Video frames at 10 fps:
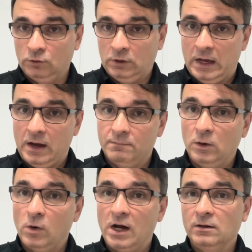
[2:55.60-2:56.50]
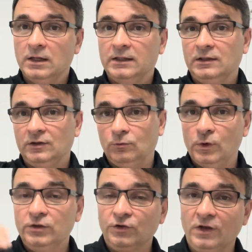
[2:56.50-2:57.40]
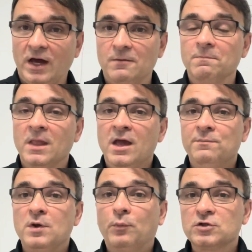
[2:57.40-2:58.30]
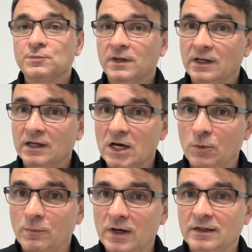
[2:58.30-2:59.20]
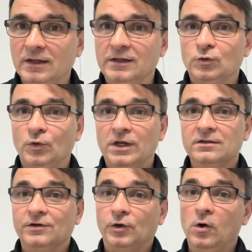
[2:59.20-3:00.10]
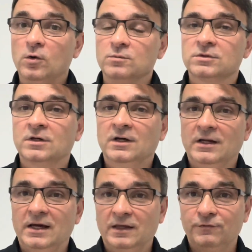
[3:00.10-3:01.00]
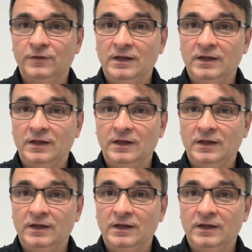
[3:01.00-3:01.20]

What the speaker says: Meanwhile, like in wintertime, people are spending a lot of money like to heat their homes. Like if they